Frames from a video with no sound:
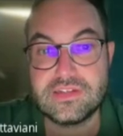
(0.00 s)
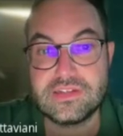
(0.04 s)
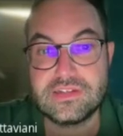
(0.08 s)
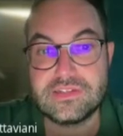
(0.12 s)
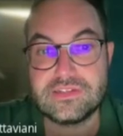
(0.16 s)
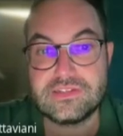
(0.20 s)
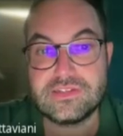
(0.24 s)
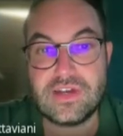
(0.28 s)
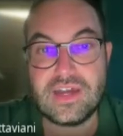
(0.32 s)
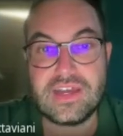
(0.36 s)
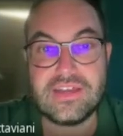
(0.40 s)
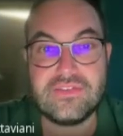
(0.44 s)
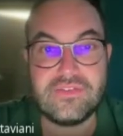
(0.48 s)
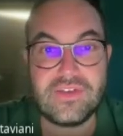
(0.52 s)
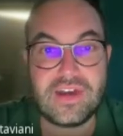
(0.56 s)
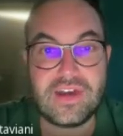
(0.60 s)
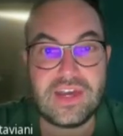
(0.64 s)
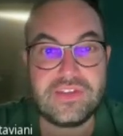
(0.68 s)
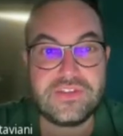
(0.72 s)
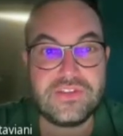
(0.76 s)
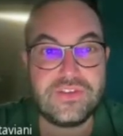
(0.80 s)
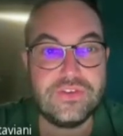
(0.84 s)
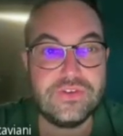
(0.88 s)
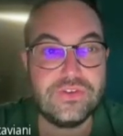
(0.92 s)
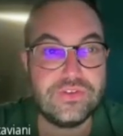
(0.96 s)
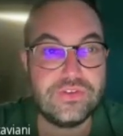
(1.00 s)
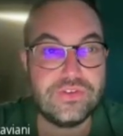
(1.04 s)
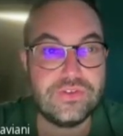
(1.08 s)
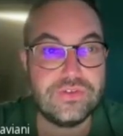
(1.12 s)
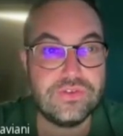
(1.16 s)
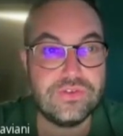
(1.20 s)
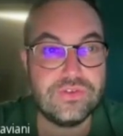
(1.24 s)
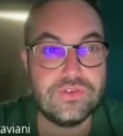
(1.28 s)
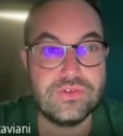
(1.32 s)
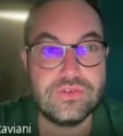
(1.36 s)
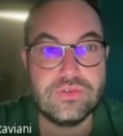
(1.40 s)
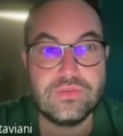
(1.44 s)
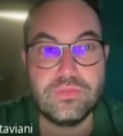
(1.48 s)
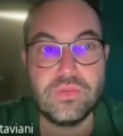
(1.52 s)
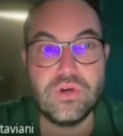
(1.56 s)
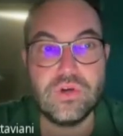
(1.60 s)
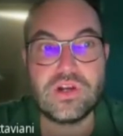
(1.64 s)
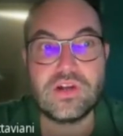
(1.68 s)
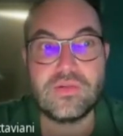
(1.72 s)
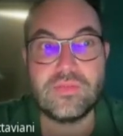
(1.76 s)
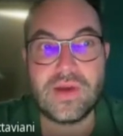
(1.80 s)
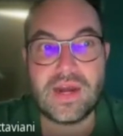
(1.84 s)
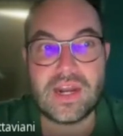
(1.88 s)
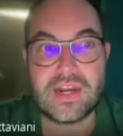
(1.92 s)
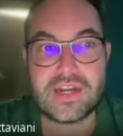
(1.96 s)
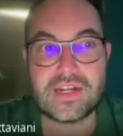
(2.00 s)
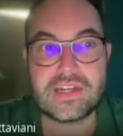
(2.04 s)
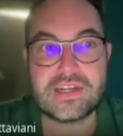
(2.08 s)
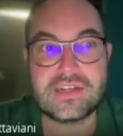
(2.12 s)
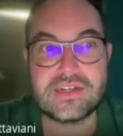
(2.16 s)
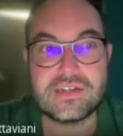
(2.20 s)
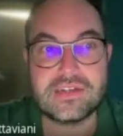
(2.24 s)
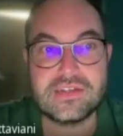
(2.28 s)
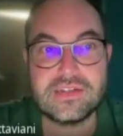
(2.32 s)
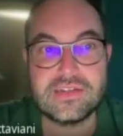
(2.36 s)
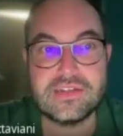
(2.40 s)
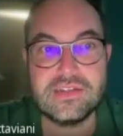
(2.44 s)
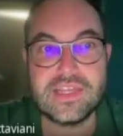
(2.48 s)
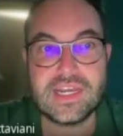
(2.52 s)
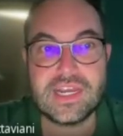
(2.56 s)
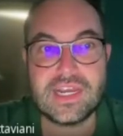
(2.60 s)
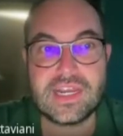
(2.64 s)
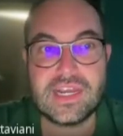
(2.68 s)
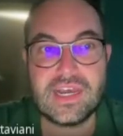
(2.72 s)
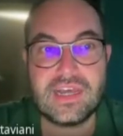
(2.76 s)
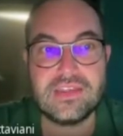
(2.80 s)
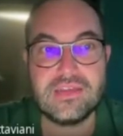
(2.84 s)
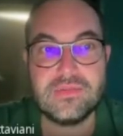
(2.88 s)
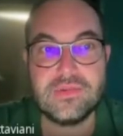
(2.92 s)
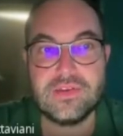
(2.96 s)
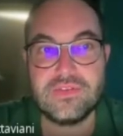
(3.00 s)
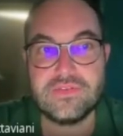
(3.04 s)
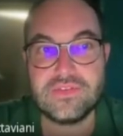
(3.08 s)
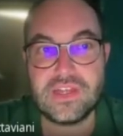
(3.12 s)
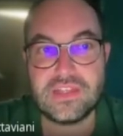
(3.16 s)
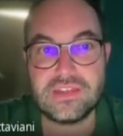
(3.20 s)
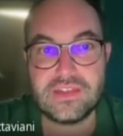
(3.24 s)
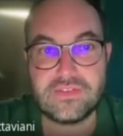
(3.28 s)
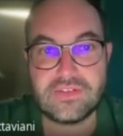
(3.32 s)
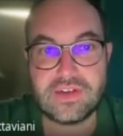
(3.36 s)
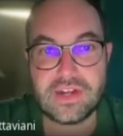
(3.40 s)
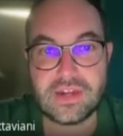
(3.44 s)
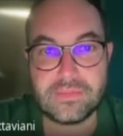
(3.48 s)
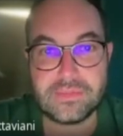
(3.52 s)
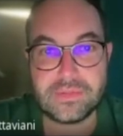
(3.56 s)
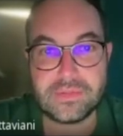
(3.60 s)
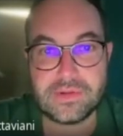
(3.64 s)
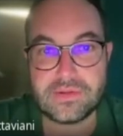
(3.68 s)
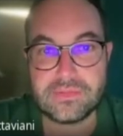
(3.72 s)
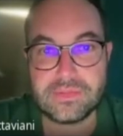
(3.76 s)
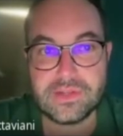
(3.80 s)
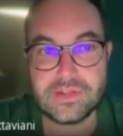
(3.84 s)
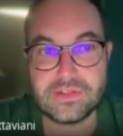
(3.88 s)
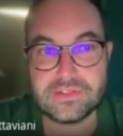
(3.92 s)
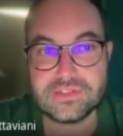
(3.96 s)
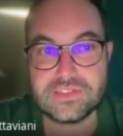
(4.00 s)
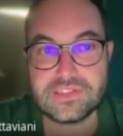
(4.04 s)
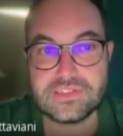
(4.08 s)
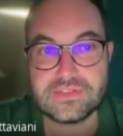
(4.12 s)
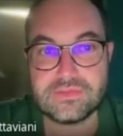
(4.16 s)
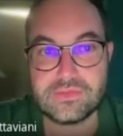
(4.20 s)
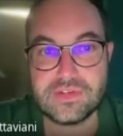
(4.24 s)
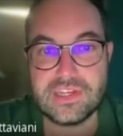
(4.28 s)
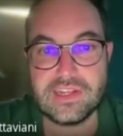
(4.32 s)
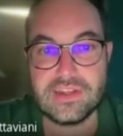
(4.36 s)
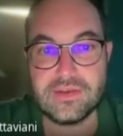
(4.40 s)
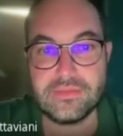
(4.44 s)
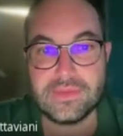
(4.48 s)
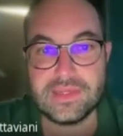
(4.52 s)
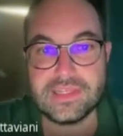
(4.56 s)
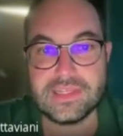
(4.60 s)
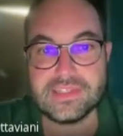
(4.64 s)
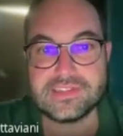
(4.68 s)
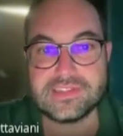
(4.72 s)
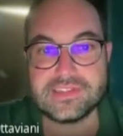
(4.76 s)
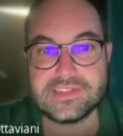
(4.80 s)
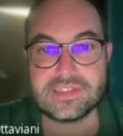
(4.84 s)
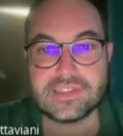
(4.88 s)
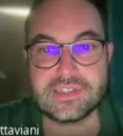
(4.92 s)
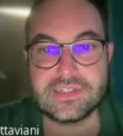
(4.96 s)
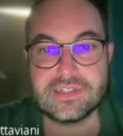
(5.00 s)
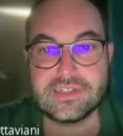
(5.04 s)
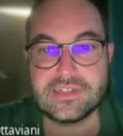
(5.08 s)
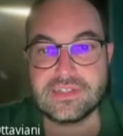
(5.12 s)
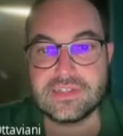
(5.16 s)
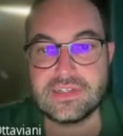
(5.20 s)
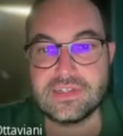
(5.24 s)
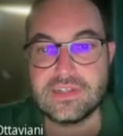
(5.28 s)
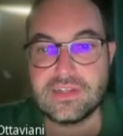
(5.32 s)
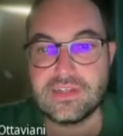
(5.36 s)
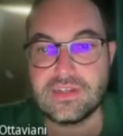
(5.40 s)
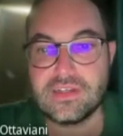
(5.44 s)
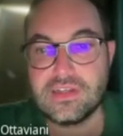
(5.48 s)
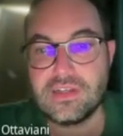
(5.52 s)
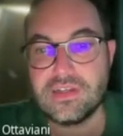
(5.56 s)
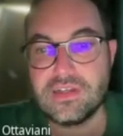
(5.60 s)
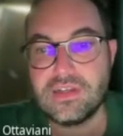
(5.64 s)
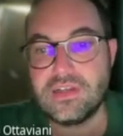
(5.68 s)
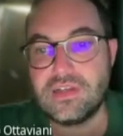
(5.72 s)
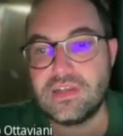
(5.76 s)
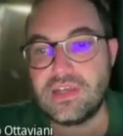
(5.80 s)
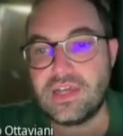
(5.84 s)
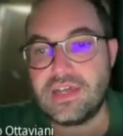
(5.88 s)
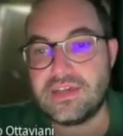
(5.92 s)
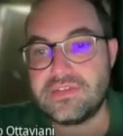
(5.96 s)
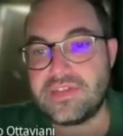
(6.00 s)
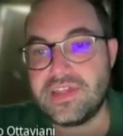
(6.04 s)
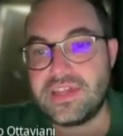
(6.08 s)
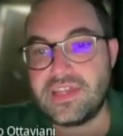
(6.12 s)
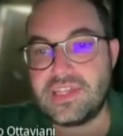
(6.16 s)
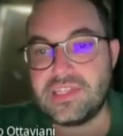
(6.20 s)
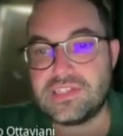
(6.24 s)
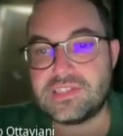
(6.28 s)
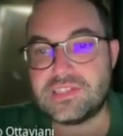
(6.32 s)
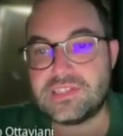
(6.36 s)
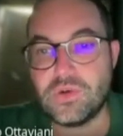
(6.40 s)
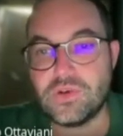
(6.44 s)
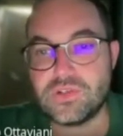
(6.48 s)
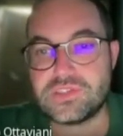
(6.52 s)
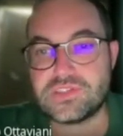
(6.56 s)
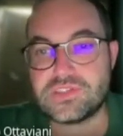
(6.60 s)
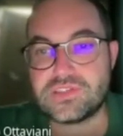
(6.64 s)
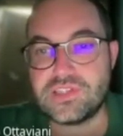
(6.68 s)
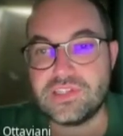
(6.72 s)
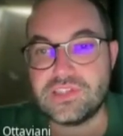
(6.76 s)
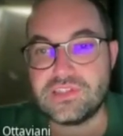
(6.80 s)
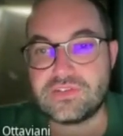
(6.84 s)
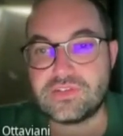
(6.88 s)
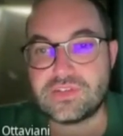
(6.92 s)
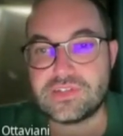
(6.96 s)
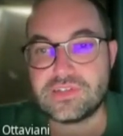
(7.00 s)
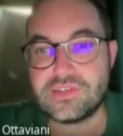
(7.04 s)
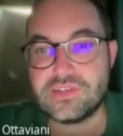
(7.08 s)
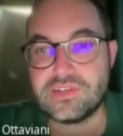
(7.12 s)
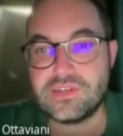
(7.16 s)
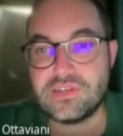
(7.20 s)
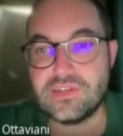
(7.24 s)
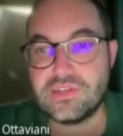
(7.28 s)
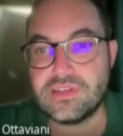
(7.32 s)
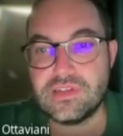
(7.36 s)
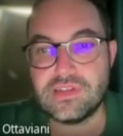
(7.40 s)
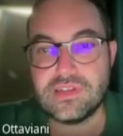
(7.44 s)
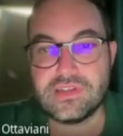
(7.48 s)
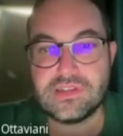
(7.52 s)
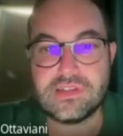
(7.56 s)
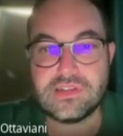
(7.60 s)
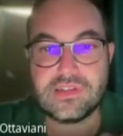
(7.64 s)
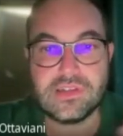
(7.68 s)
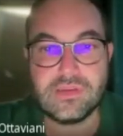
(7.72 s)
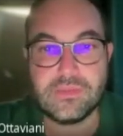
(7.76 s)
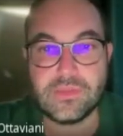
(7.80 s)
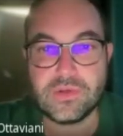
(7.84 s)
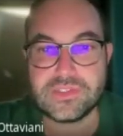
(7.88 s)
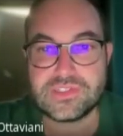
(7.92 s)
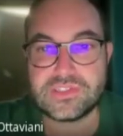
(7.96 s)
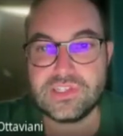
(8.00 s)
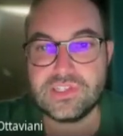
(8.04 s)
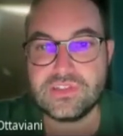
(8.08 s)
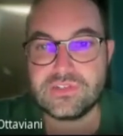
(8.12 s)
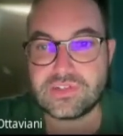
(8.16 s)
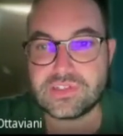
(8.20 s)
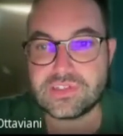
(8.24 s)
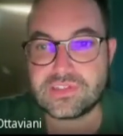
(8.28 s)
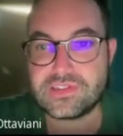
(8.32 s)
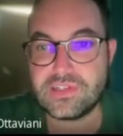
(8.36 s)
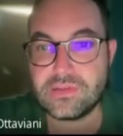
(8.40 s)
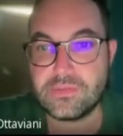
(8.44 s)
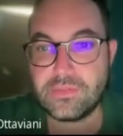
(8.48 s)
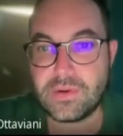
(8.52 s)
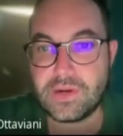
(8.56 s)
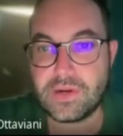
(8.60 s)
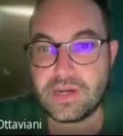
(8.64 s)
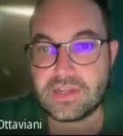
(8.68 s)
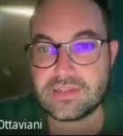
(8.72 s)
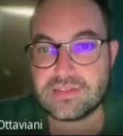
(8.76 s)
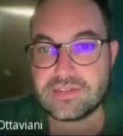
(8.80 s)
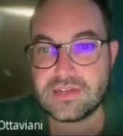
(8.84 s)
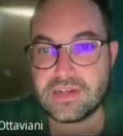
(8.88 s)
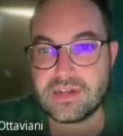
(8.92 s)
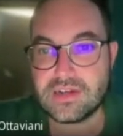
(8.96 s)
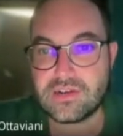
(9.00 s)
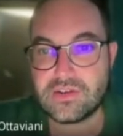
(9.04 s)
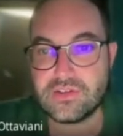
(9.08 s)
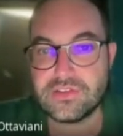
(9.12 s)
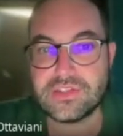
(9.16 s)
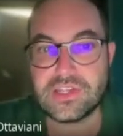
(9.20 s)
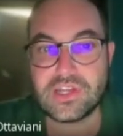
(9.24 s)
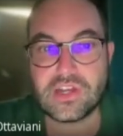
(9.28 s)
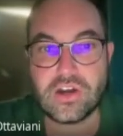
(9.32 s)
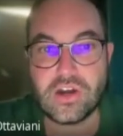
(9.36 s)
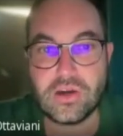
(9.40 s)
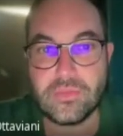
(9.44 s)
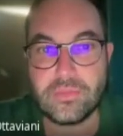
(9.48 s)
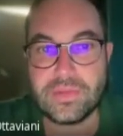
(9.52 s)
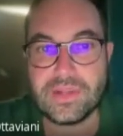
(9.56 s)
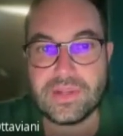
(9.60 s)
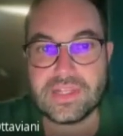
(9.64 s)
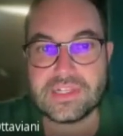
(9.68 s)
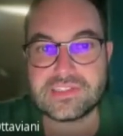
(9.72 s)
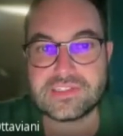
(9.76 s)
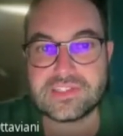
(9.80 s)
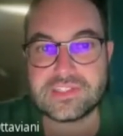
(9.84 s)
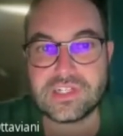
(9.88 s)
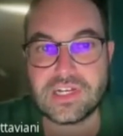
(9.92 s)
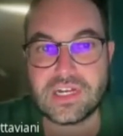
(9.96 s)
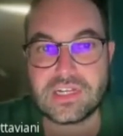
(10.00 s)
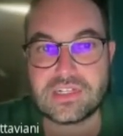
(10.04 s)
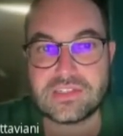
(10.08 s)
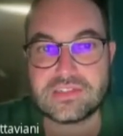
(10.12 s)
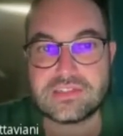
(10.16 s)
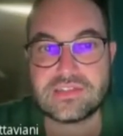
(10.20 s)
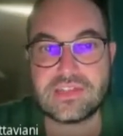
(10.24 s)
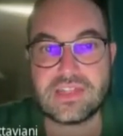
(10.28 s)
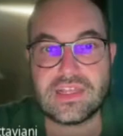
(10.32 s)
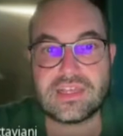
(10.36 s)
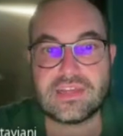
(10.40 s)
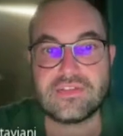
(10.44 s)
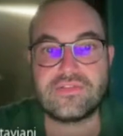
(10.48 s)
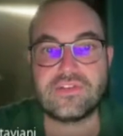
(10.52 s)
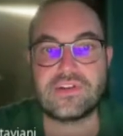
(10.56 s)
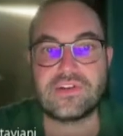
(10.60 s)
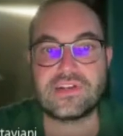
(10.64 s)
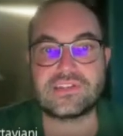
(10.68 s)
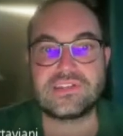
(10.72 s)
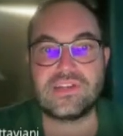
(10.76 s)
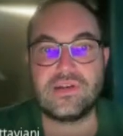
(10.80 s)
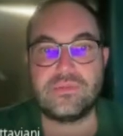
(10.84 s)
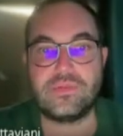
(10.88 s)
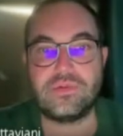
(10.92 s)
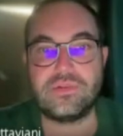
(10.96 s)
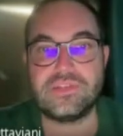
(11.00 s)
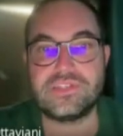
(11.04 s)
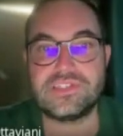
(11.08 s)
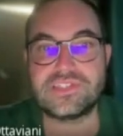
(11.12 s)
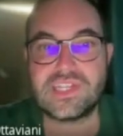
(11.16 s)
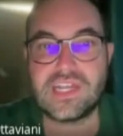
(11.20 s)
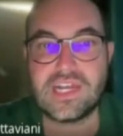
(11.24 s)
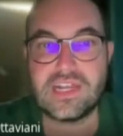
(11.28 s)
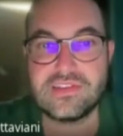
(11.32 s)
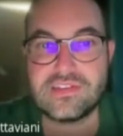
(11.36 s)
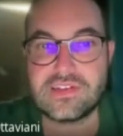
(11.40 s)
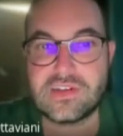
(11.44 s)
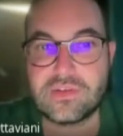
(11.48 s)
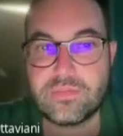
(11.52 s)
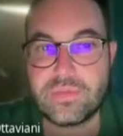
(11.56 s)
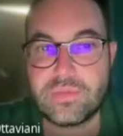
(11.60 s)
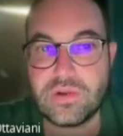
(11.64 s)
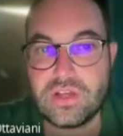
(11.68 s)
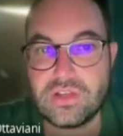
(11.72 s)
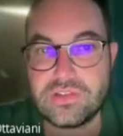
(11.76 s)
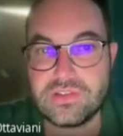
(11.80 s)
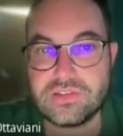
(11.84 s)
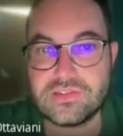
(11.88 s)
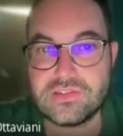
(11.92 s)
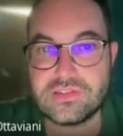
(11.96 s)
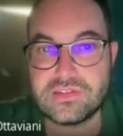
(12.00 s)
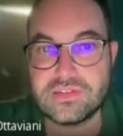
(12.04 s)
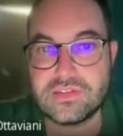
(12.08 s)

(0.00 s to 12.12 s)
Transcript: So I invite you to bookmark the Academy of Datawrapper because it's really amazing. I think it's the most interesting parts are on the complex charts, like for example, the scatter plot,